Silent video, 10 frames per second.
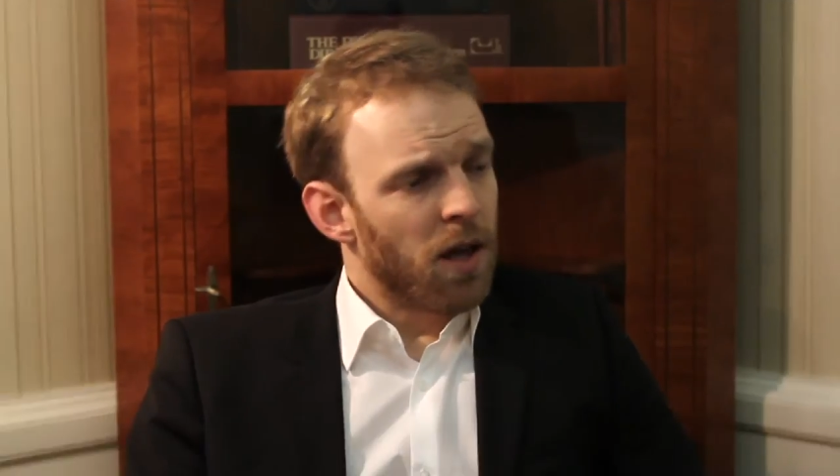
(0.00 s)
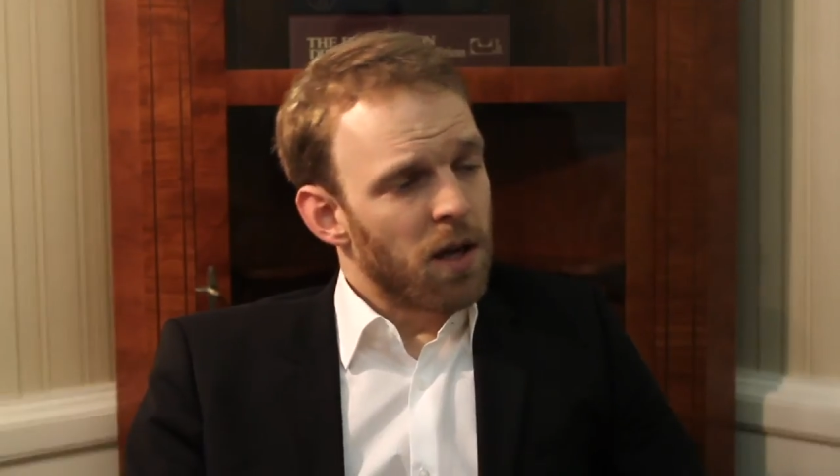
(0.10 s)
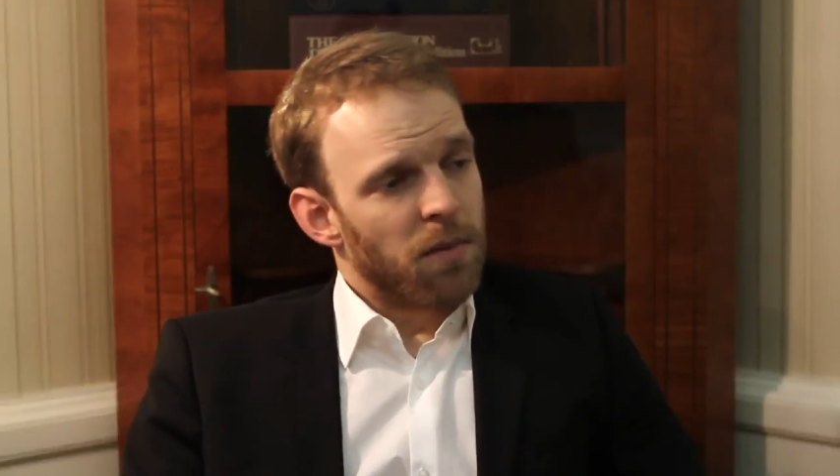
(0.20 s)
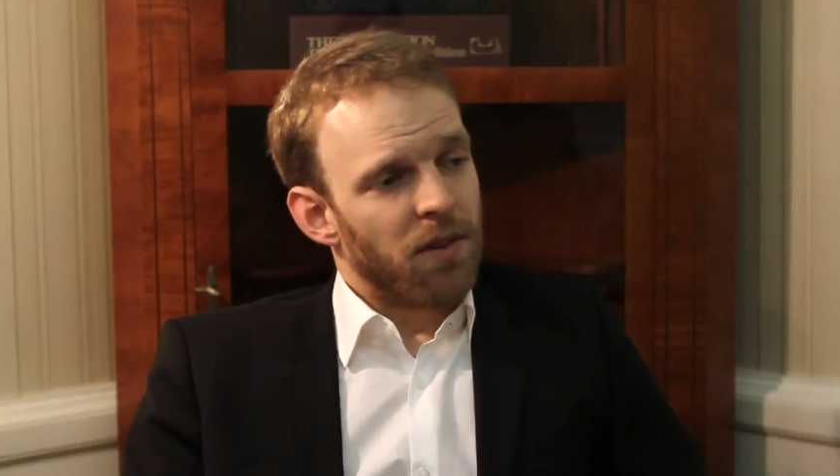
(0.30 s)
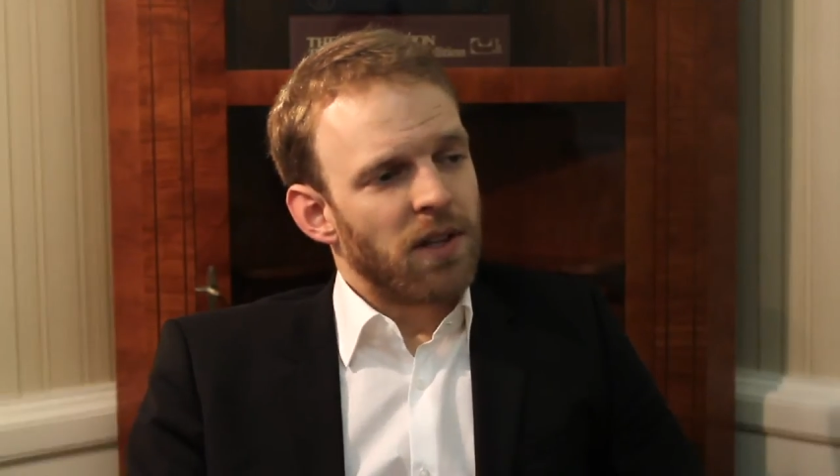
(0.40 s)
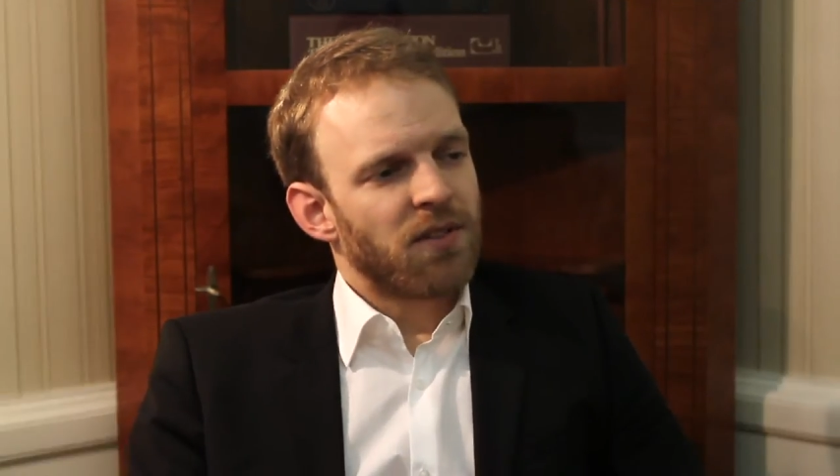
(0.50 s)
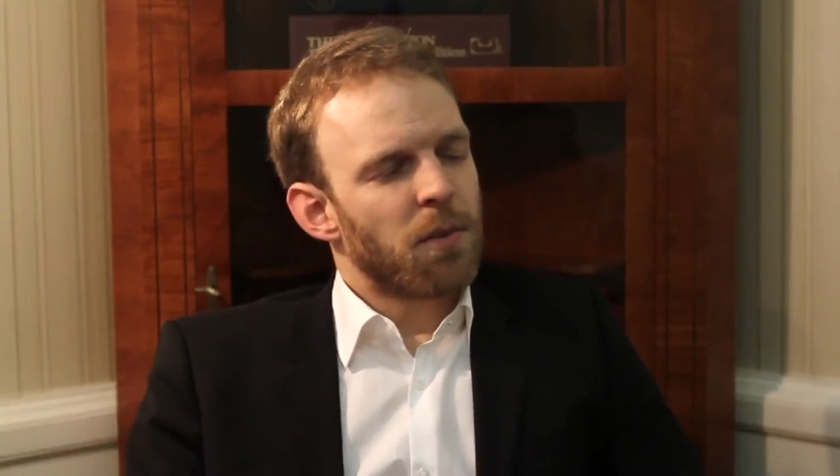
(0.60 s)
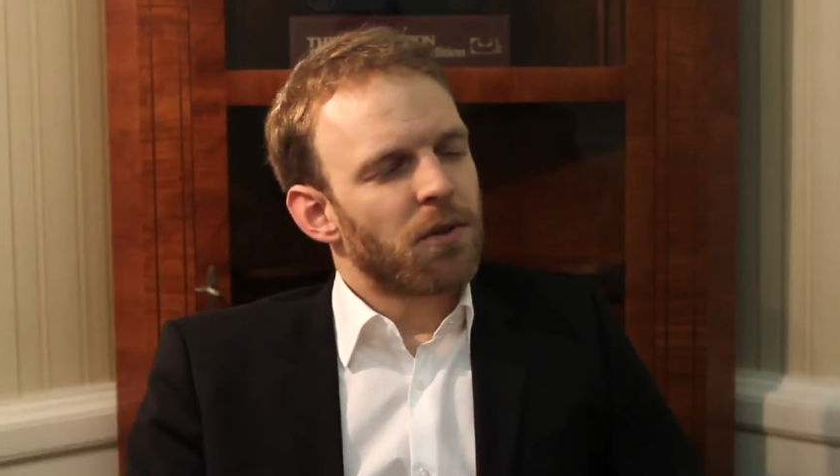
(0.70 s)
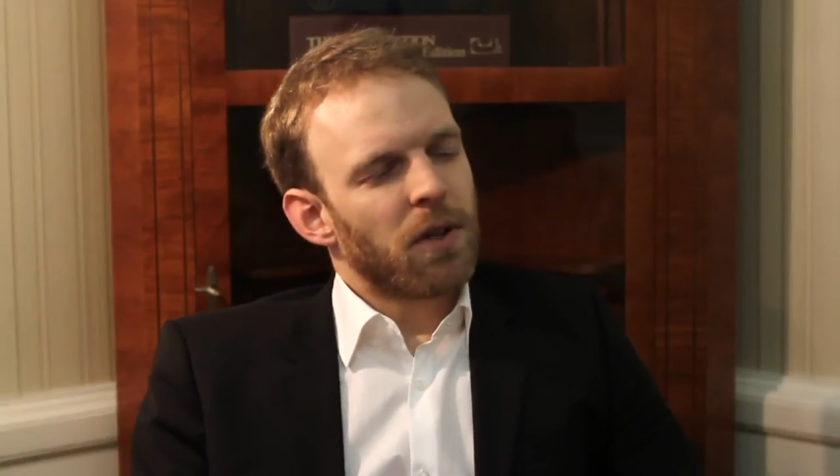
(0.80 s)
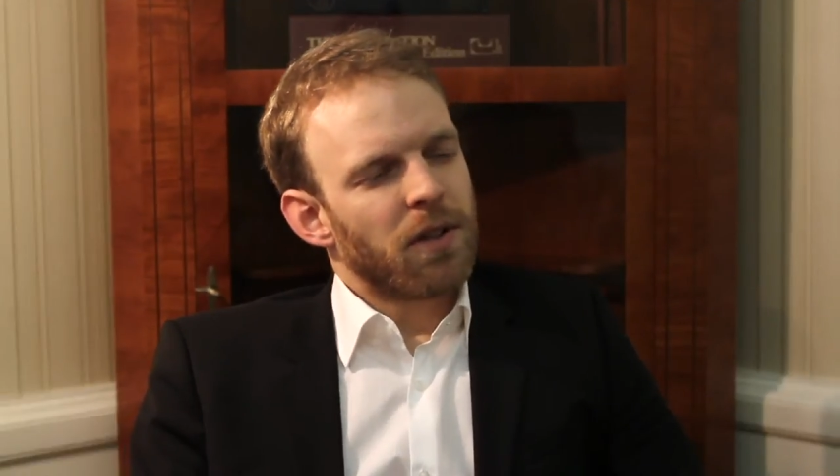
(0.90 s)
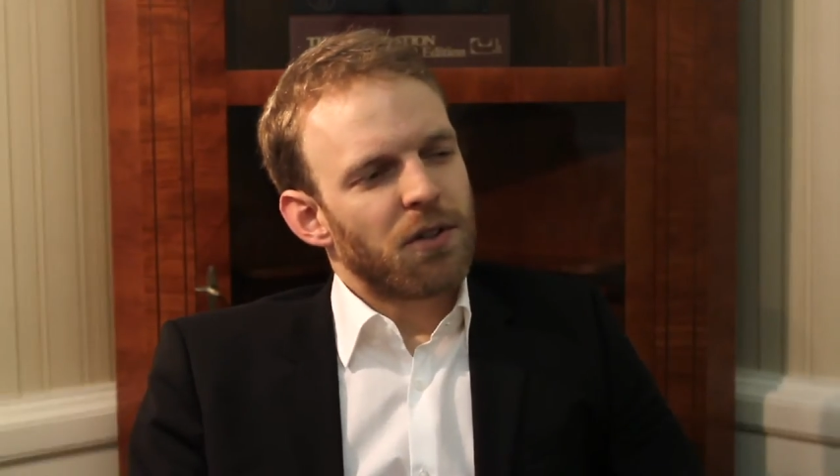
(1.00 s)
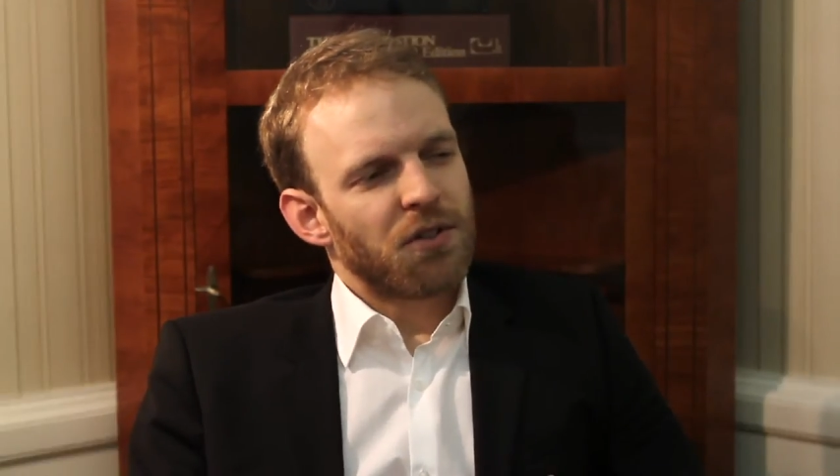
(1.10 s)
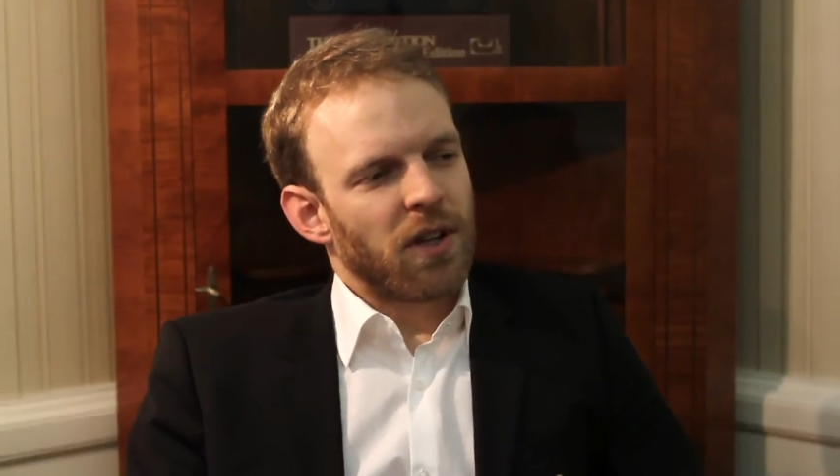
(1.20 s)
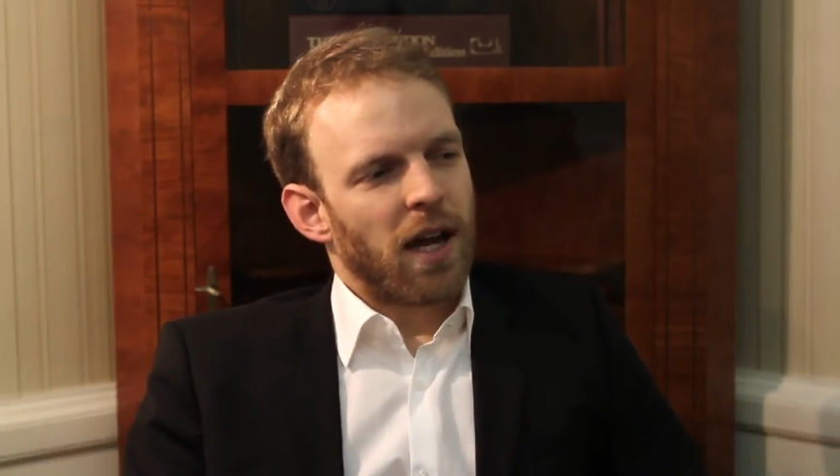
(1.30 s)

But then something really interesting